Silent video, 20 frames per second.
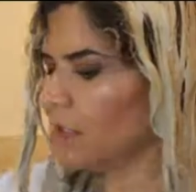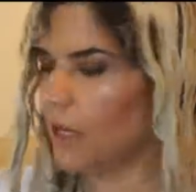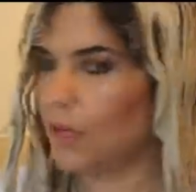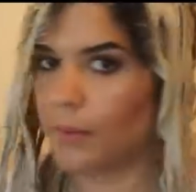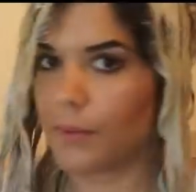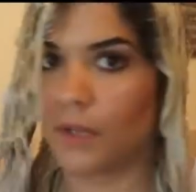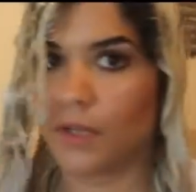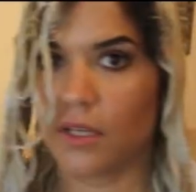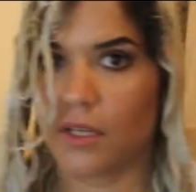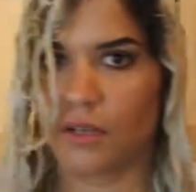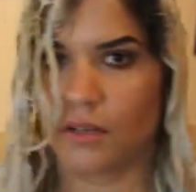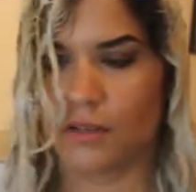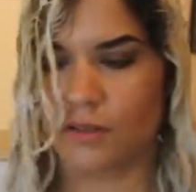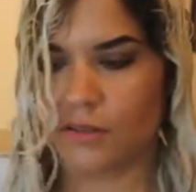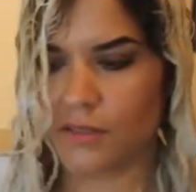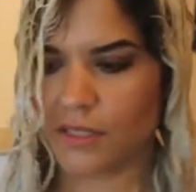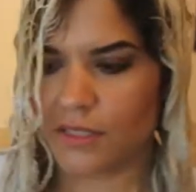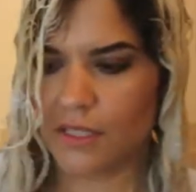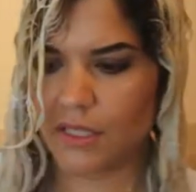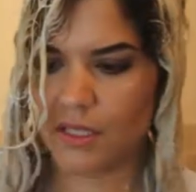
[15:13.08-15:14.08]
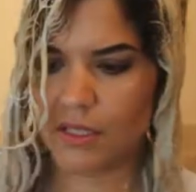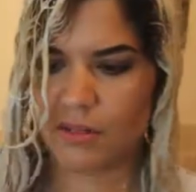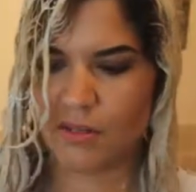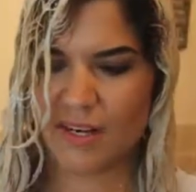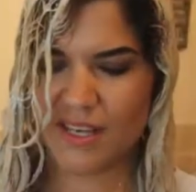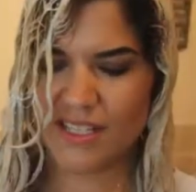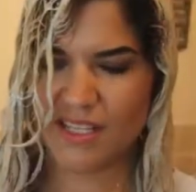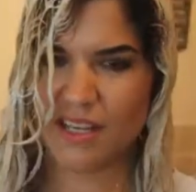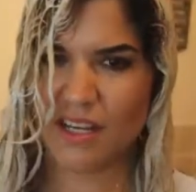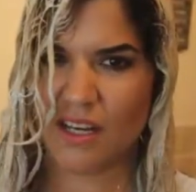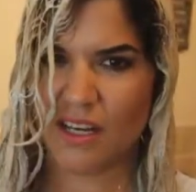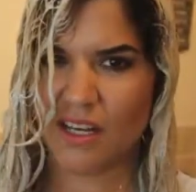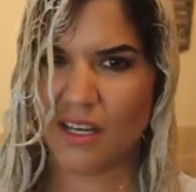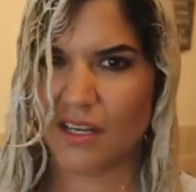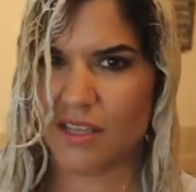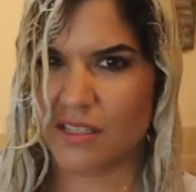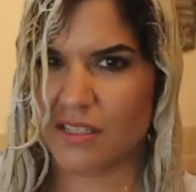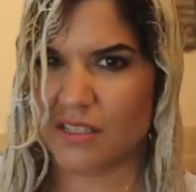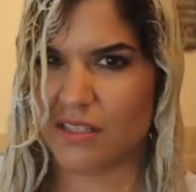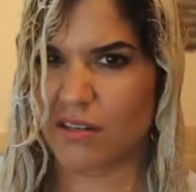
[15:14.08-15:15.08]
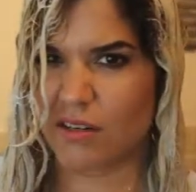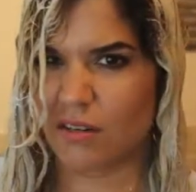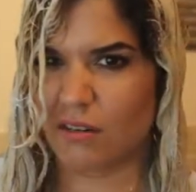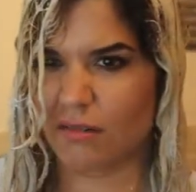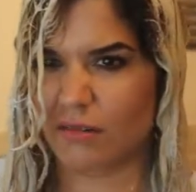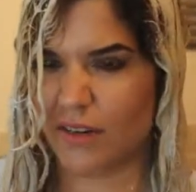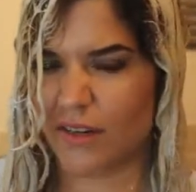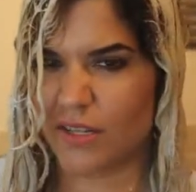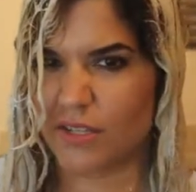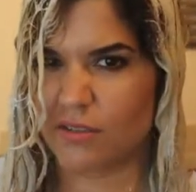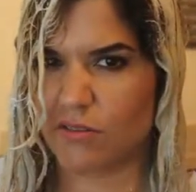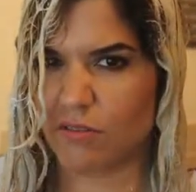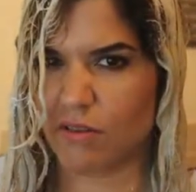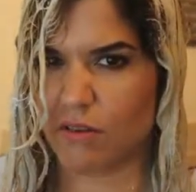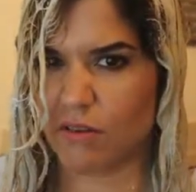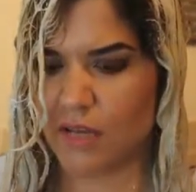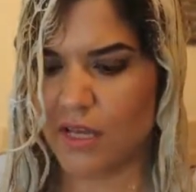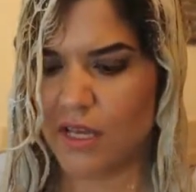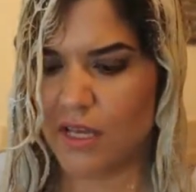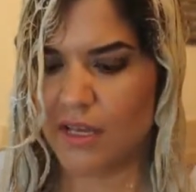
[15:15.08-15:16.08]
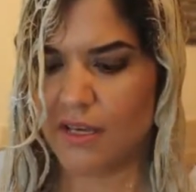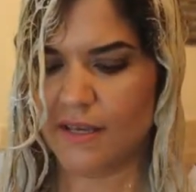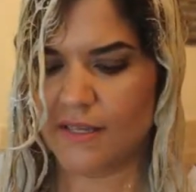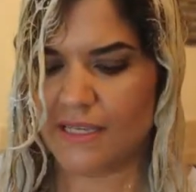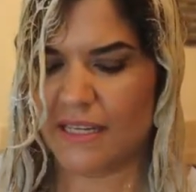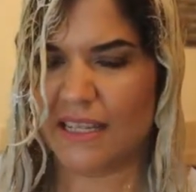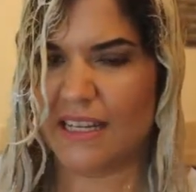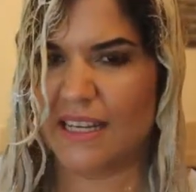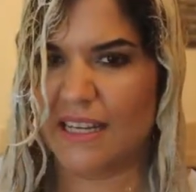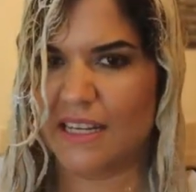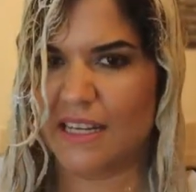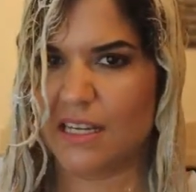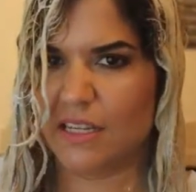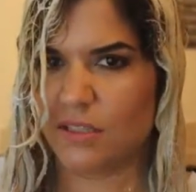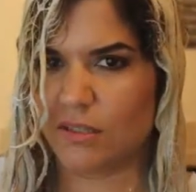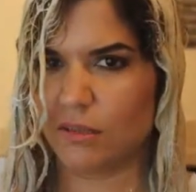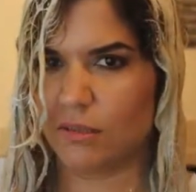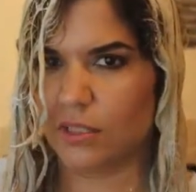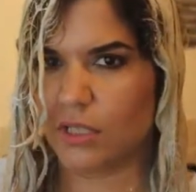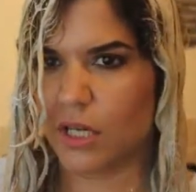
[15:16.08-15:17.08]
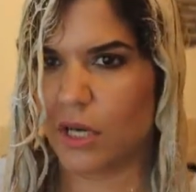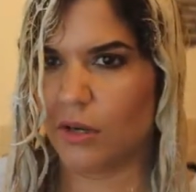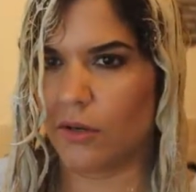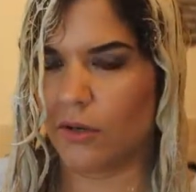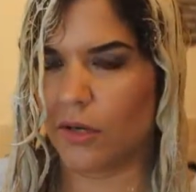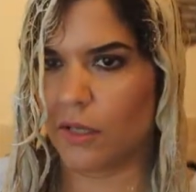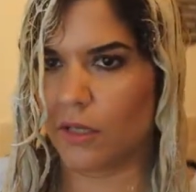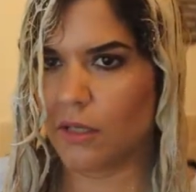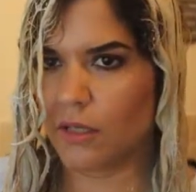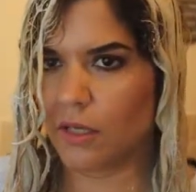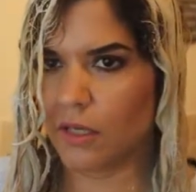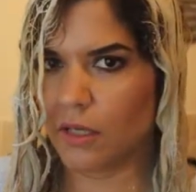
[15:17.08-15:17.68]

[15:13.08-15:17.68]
I'm going to use this crazy colour because it's not very strong as like an initial toner.